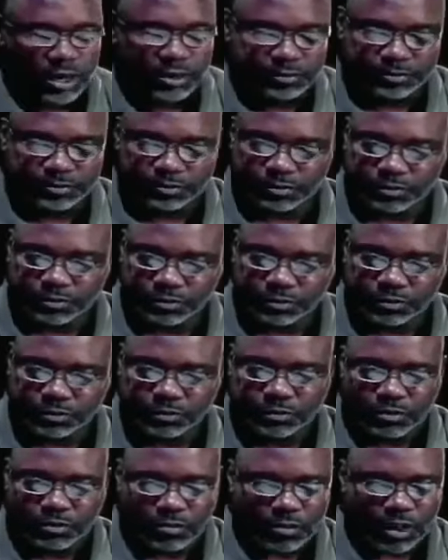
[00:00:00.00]
like.
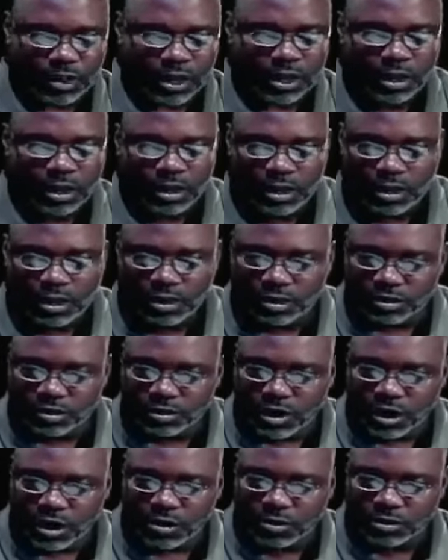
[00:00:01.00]
Your
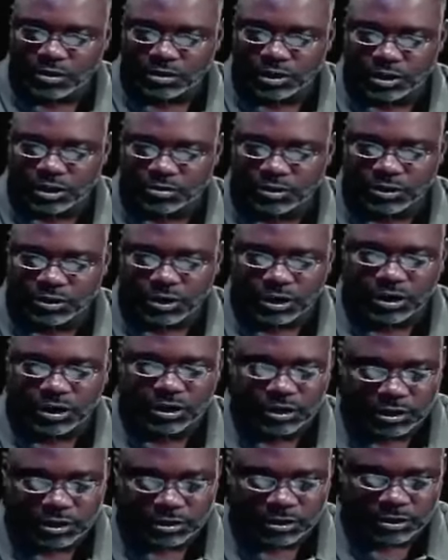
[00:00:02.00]
stockholders equity
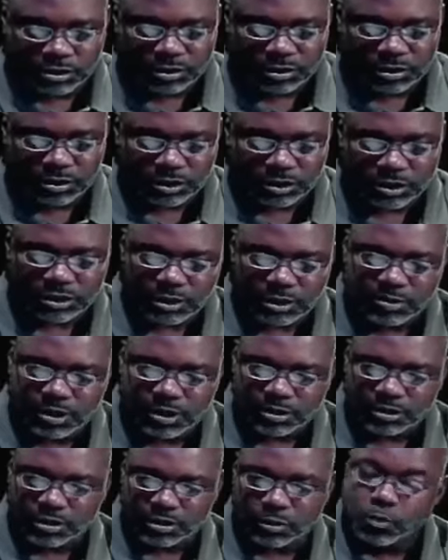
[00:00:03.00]
section, it looks
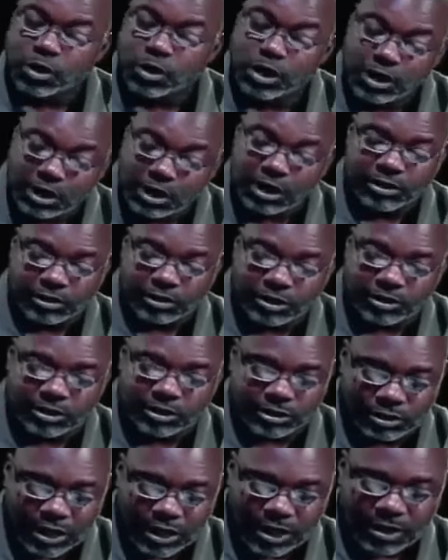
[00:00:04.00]
similar to what
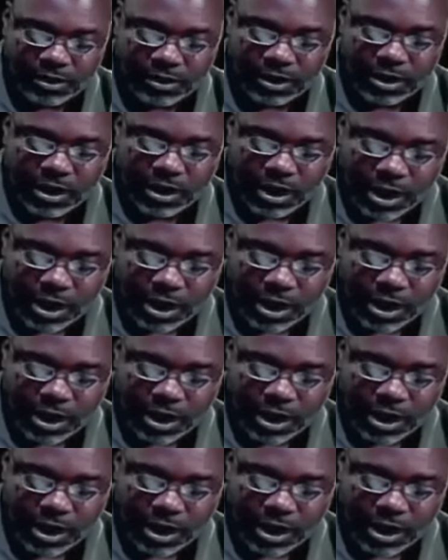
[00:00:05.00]
this is it.